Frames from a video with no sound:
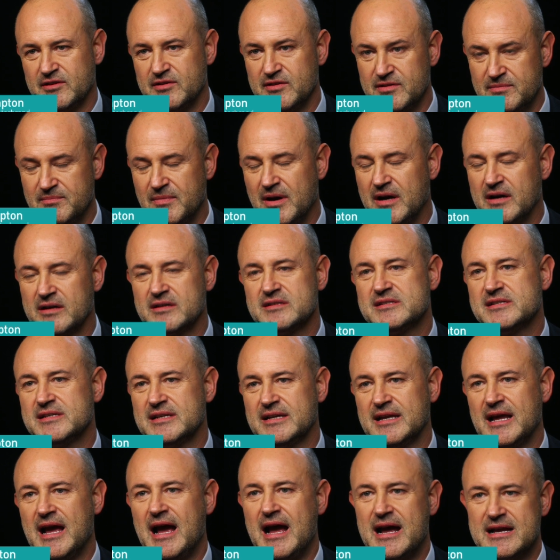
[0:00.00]
Good
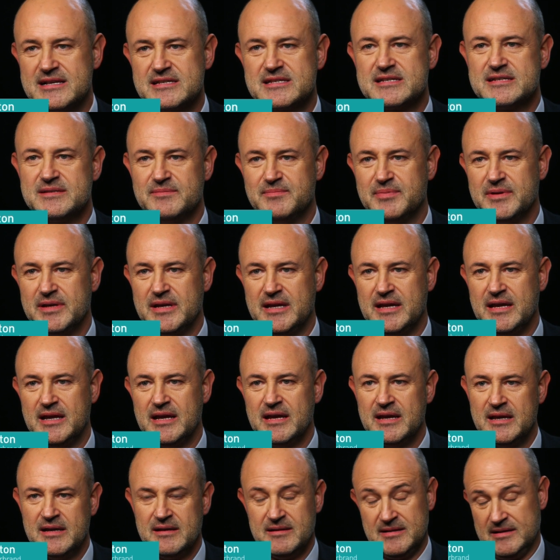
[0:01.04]
marketing has to be,
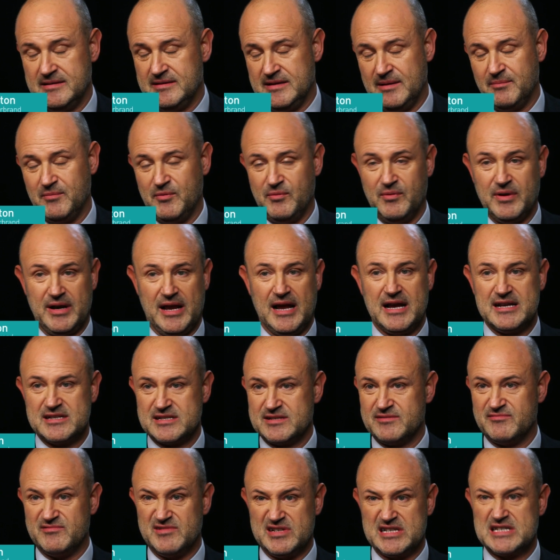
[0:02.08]
number one, it has
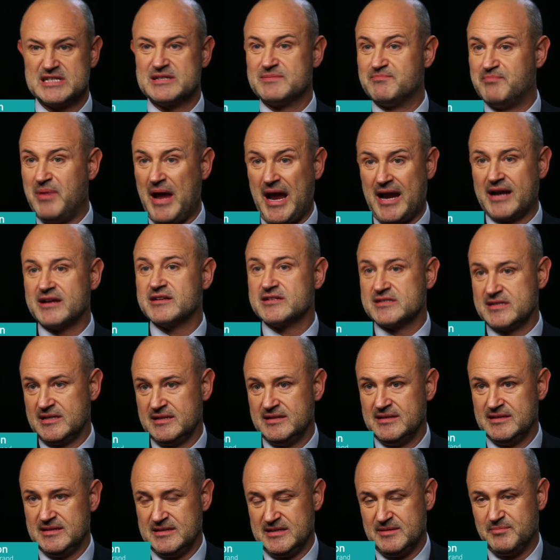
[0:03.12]
to respect
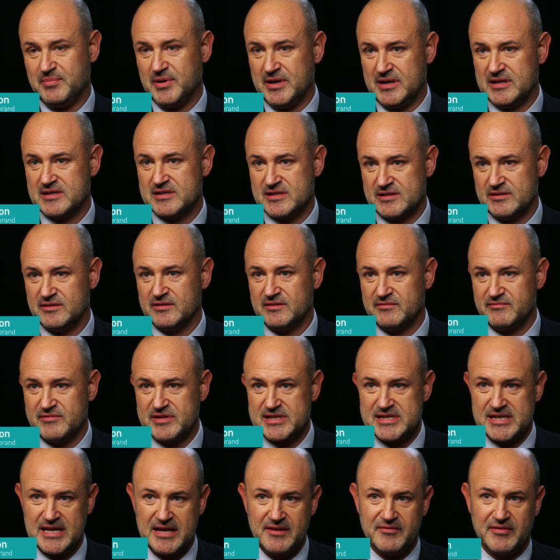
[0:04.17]
the person on the
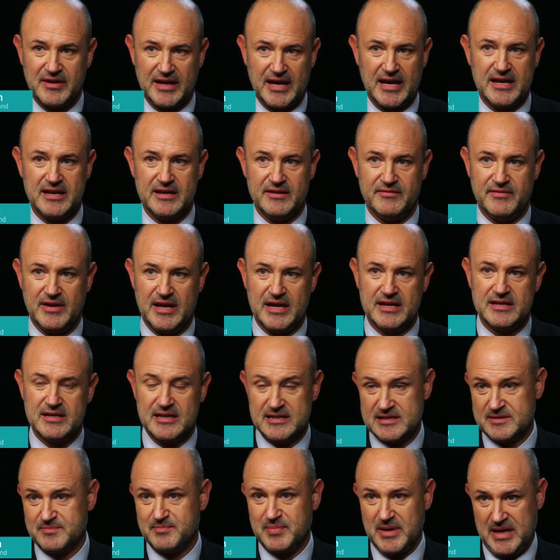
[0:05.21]
receiving end of it
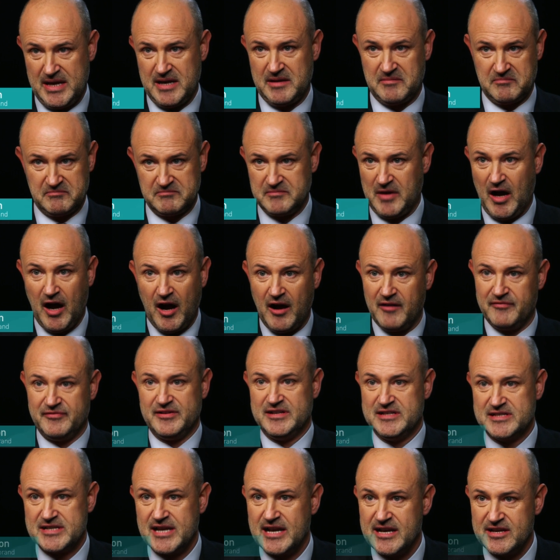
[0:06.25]
as being half
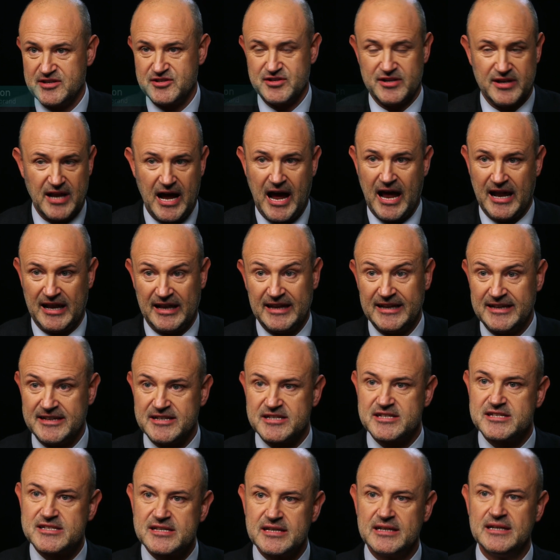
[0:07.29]
intelligent at
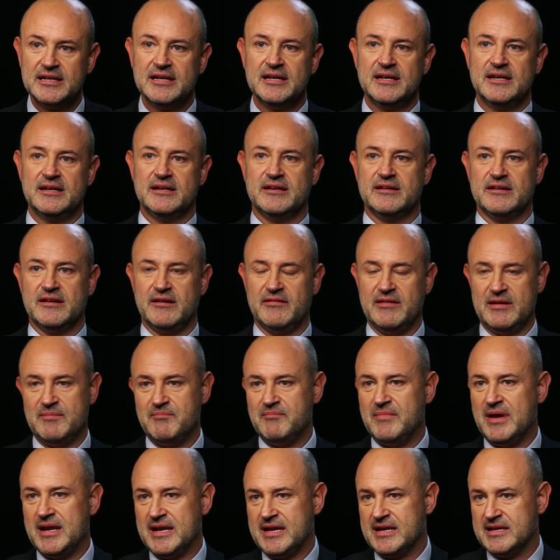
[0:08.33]
least. You know,
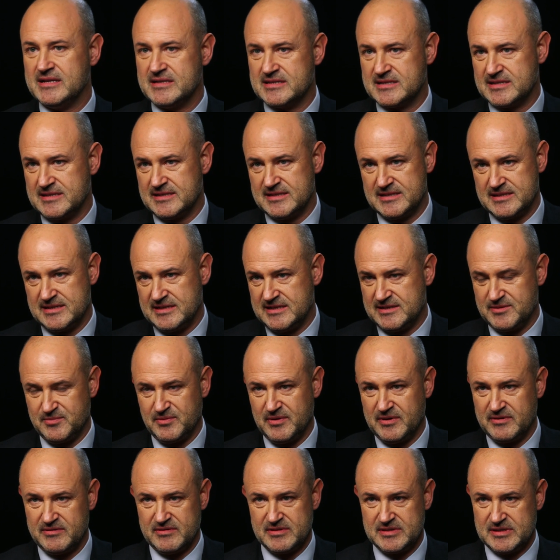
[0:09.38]
in many instances,
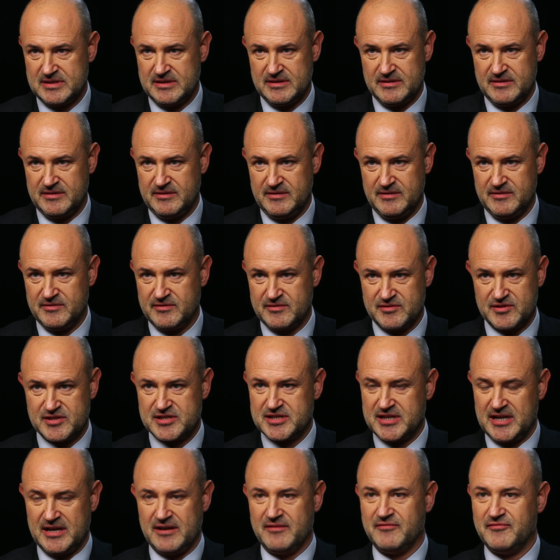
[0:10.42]
whereas you know, you can
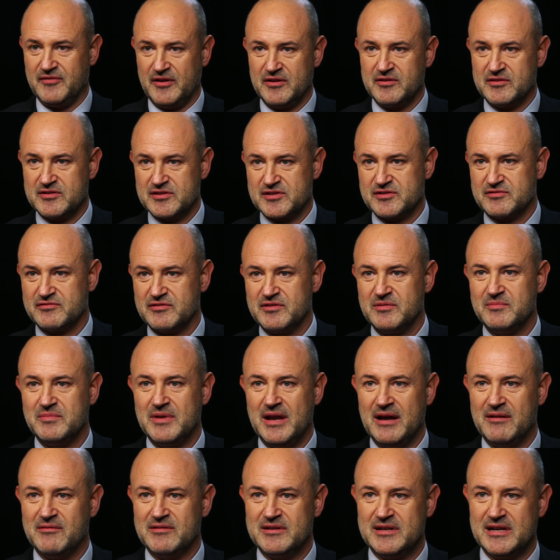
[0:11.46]
sit in a focus group
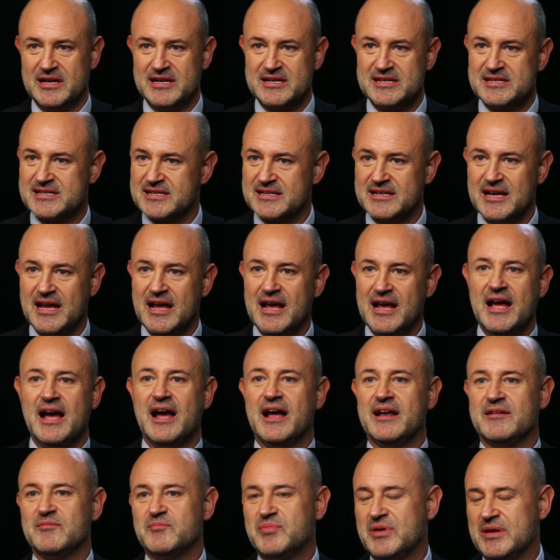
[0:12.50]
nowadays
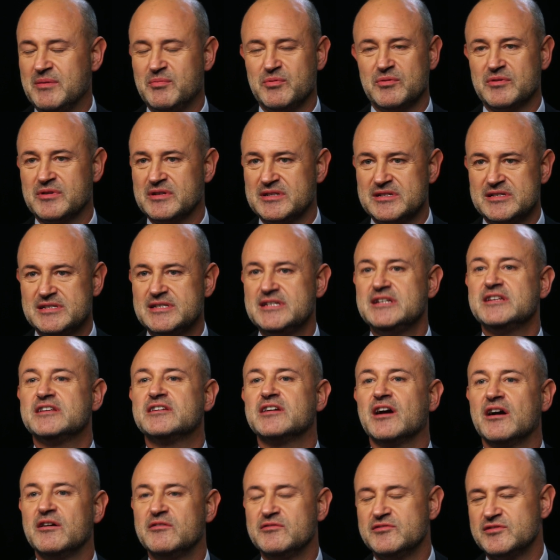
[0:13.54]
and people can
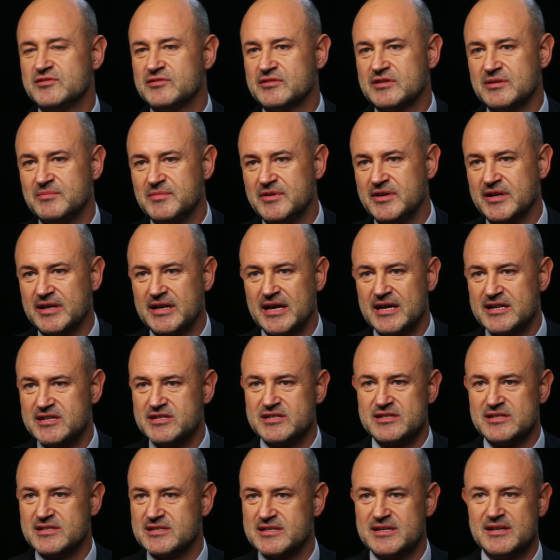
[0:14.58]
decode your
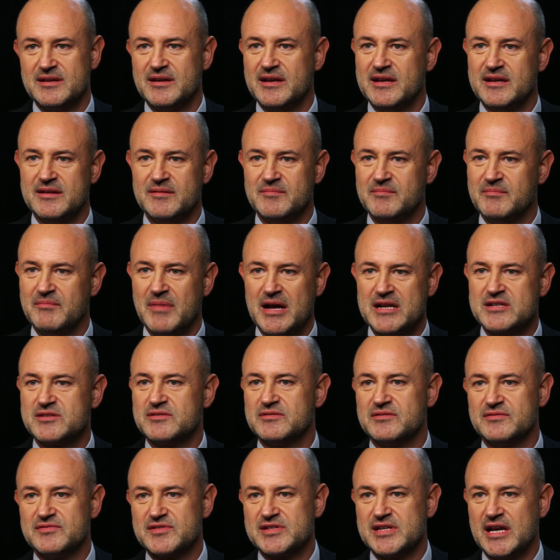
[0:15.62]
communications in a
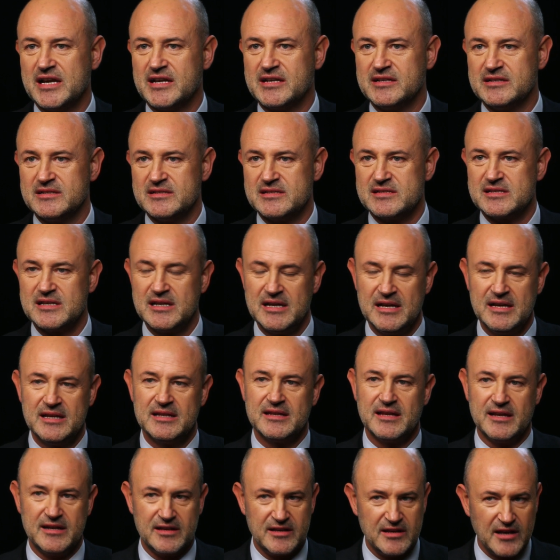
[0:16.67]
matter of seconds.
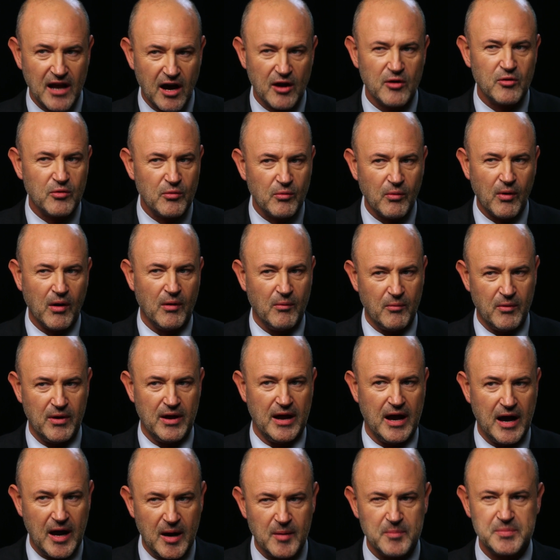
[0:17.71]
They know what
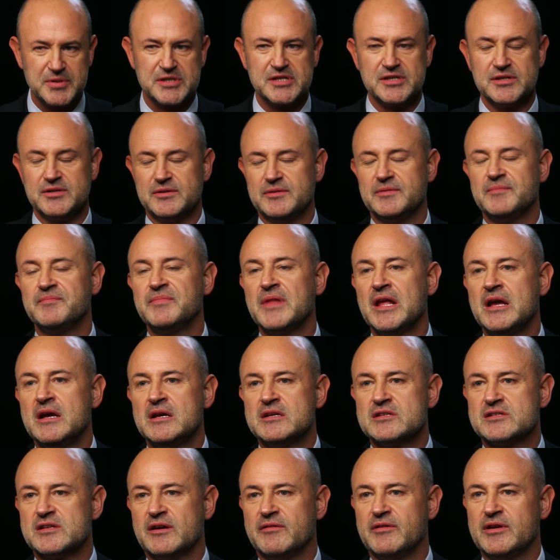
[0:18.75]
we're up to.
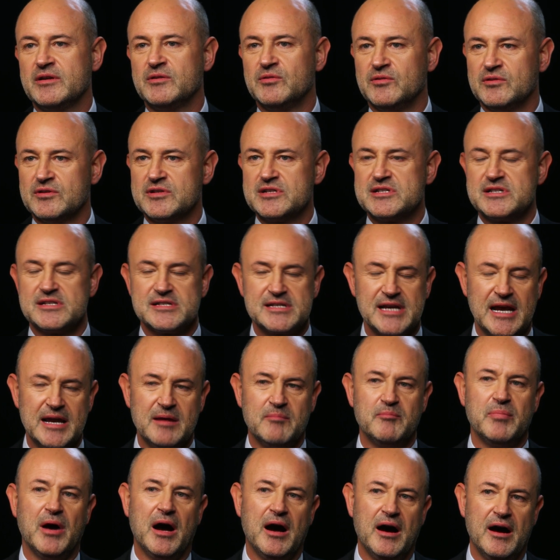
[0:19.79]
So in order to
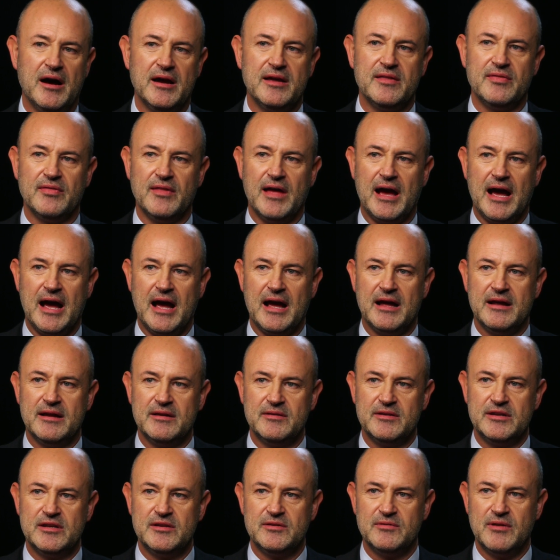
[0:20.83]
take part in that,
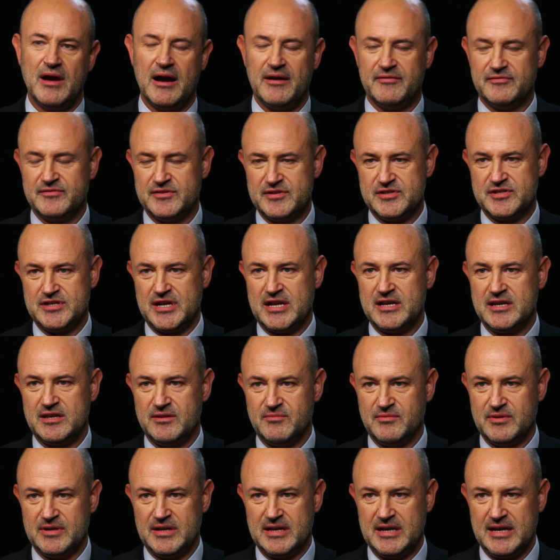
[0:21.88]
you have to
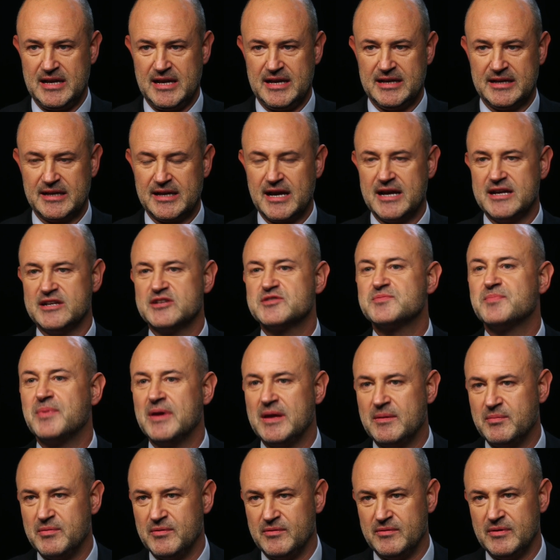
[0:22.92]
genuinely engage
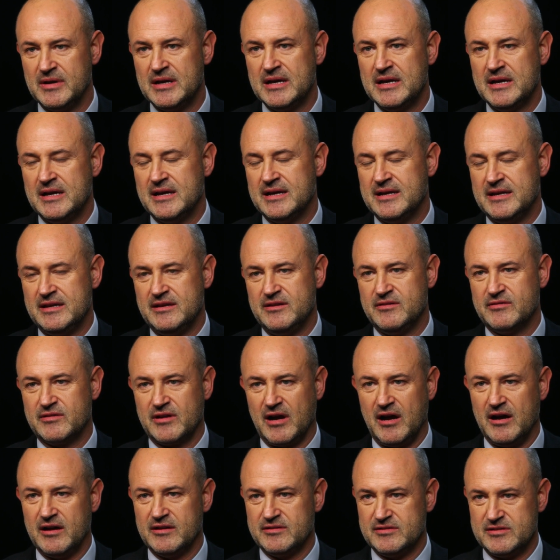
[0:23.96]
people. You
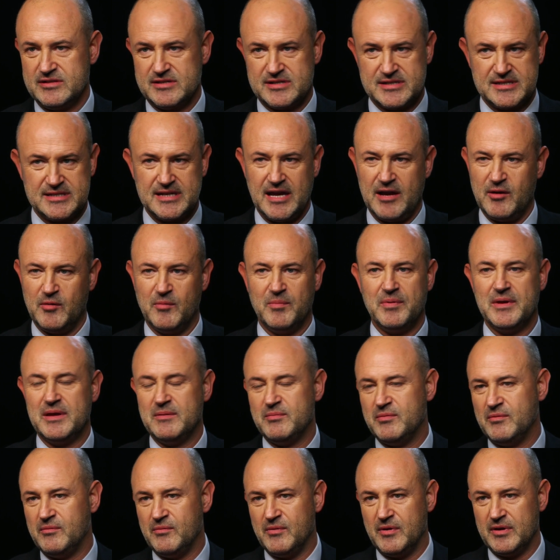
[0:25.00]
can't just tell
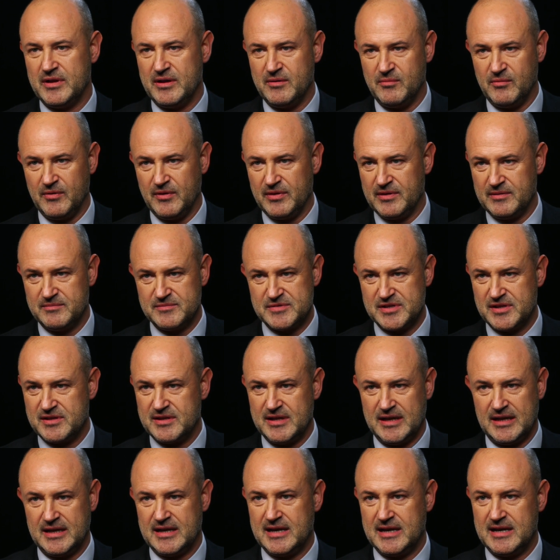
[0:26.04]
people what you want them to
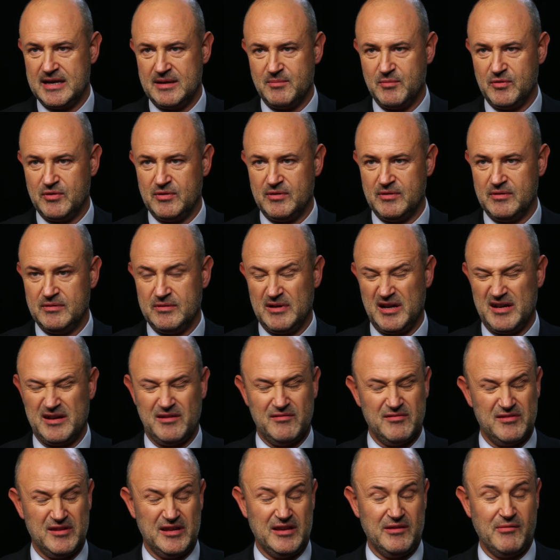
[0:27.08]
think anymore. I
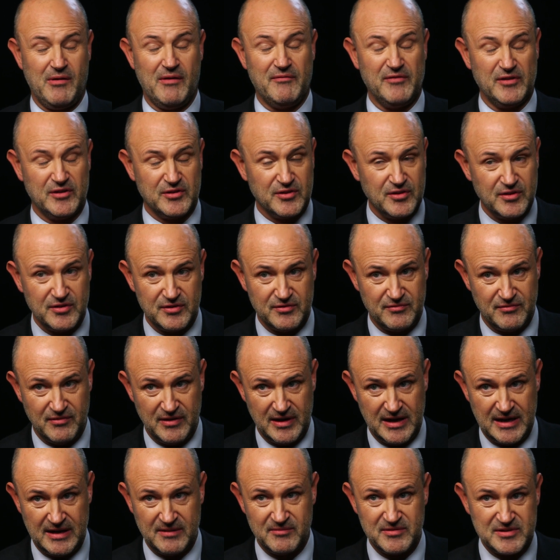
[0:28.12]
don't think you ever could,
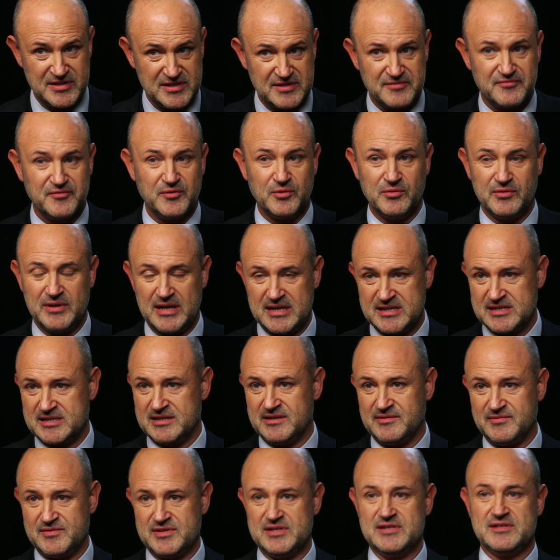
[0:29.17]
really. We just fooled
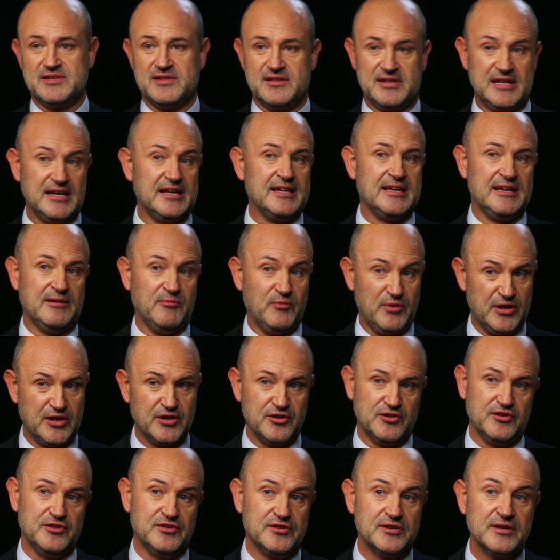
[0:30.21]
ourselves into thinking we
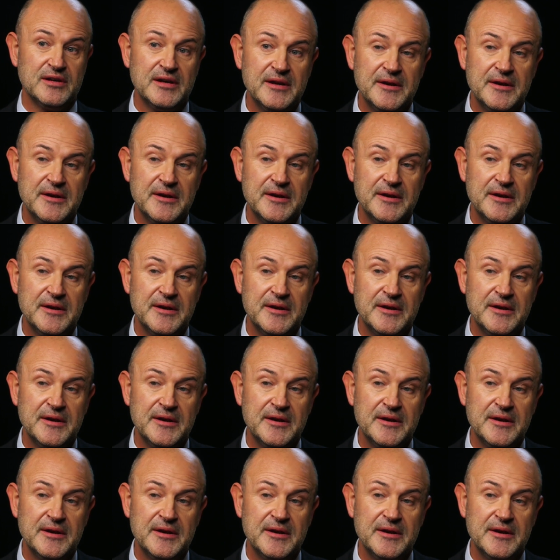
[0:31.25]
could.